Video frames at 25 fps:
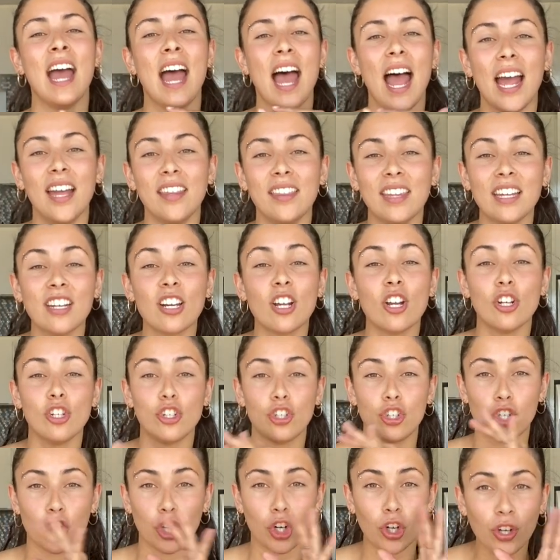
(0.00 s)
And then
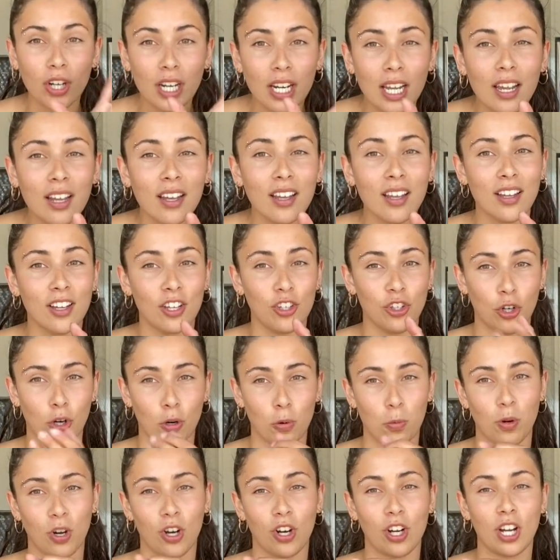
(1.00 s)
during your
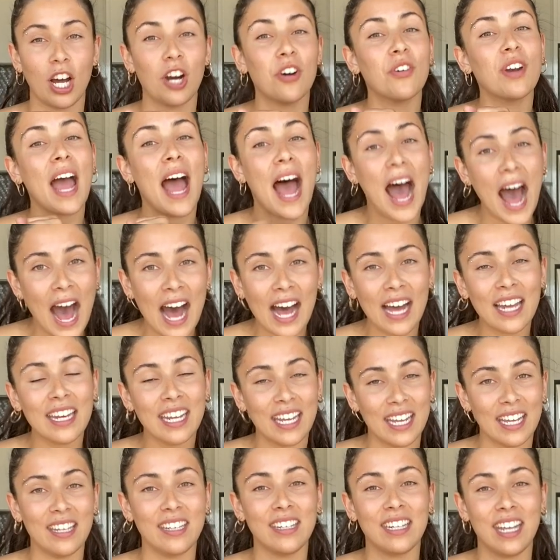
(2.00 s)
workout, add
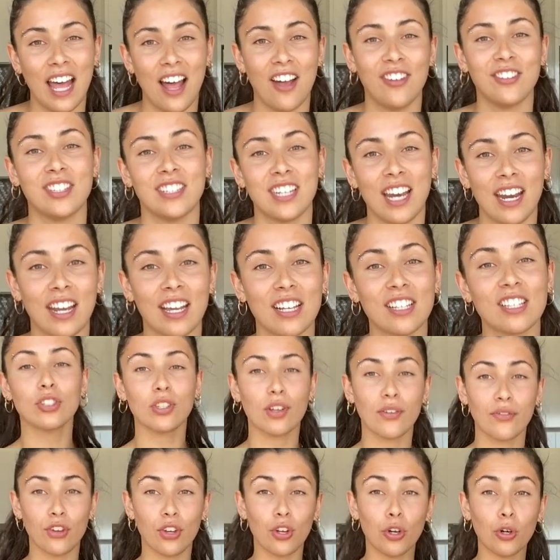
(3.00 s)
in calisthenics. So
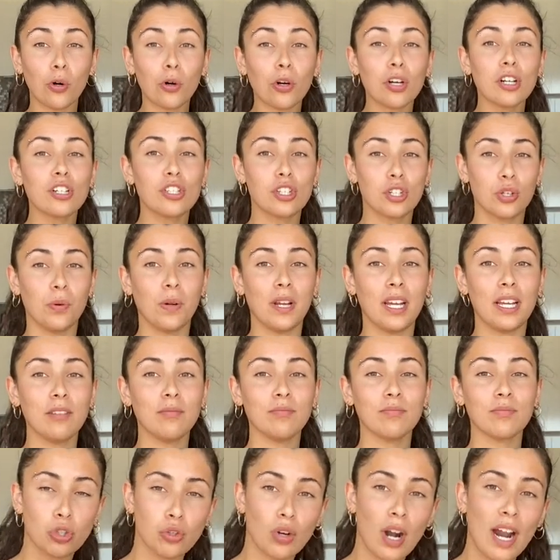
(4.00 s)
if you're
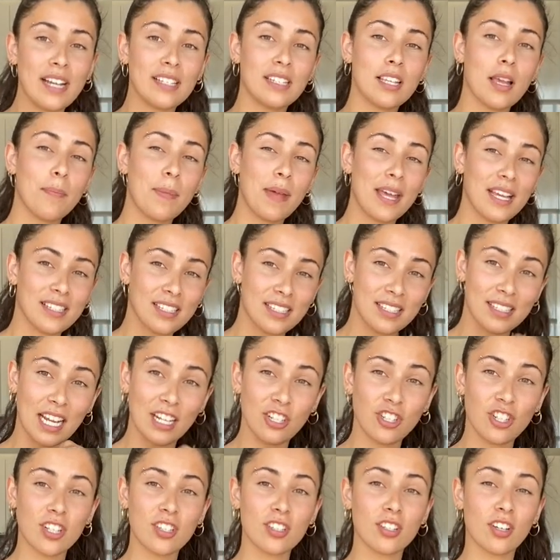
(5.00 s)
doing tricep
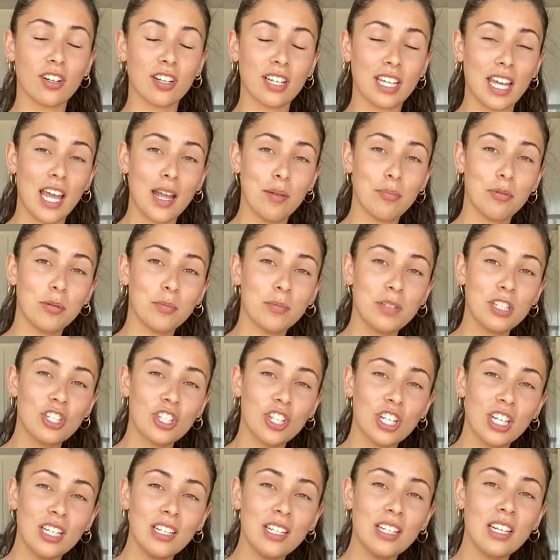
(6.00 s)
extensions on a cable
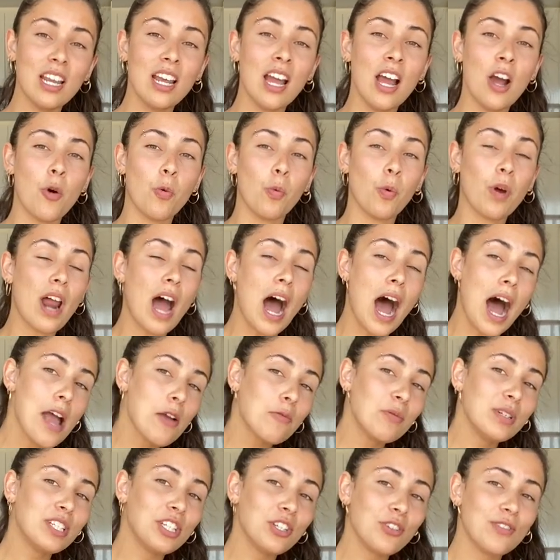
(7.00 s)
machine, what I
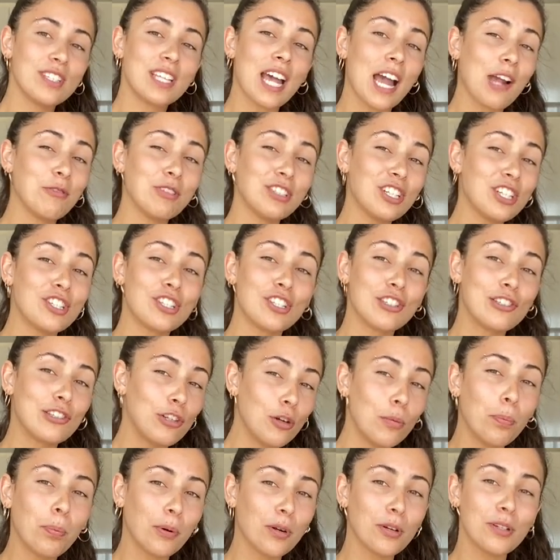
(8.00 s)
would do is I would just
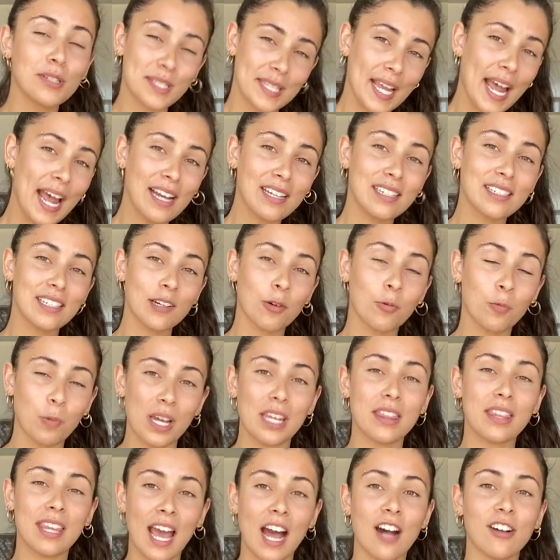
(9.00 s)
superset
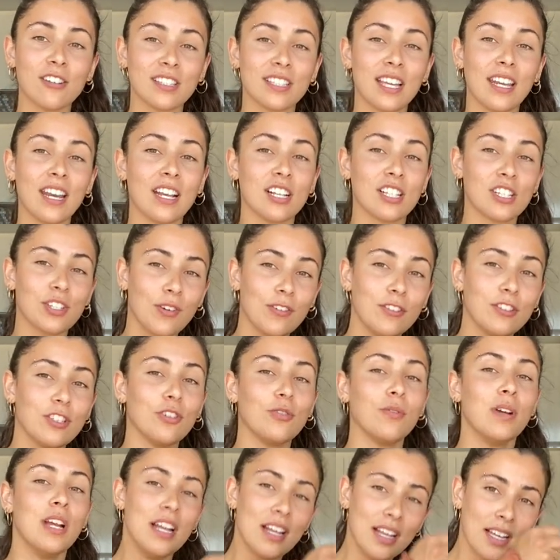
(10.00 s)
with calisthenics. So I
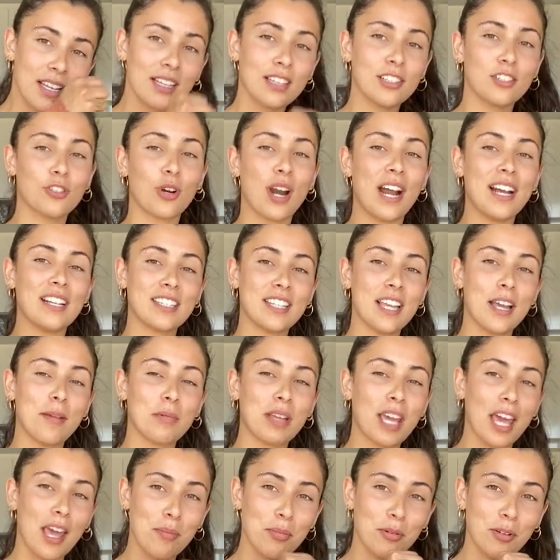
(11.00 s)
do tricep
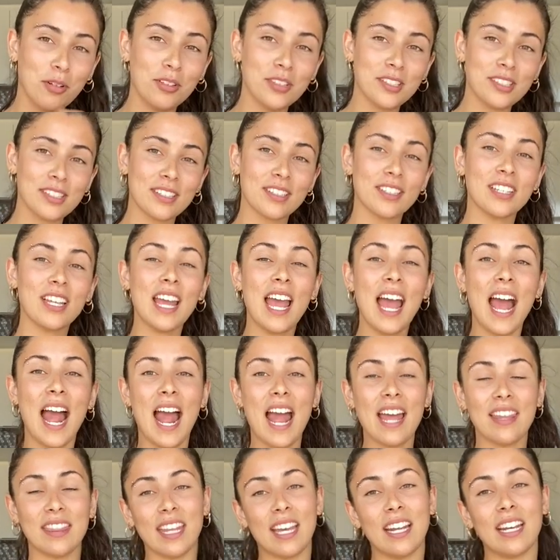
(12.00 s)
cables
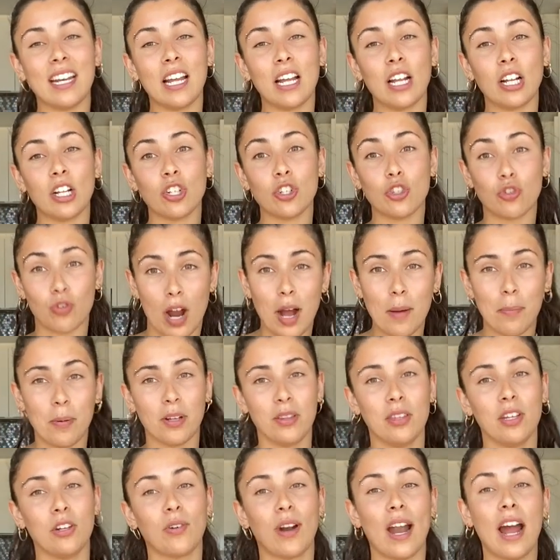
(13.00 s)
and then drop
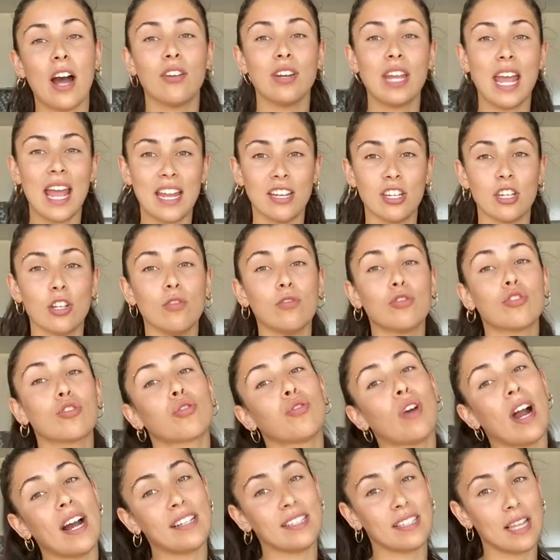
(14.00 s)
on the ground and do
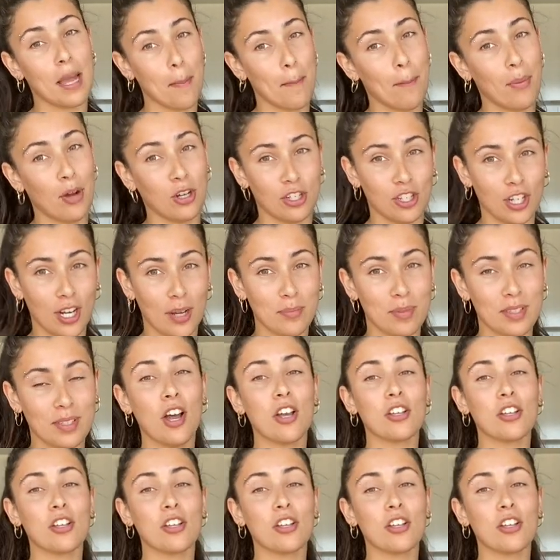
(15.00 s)
tricep push-ups.